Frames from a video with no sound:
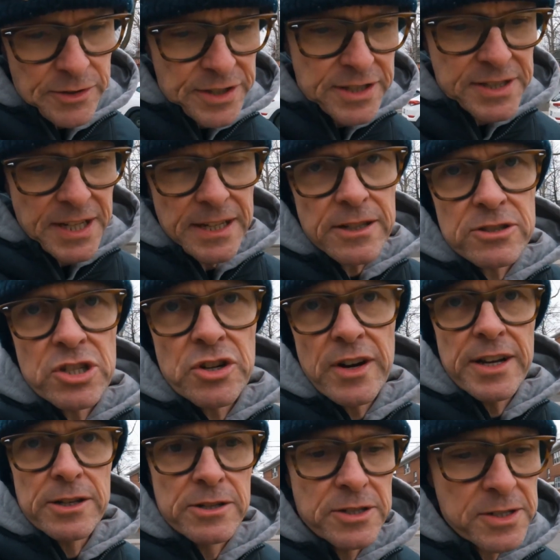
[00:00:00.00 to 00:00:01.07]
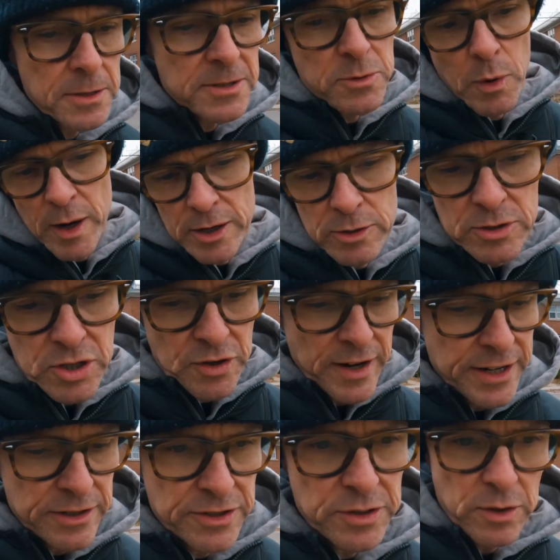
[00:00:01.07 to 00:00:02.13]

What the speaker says: these kicker trainers, these Wahoo trainers,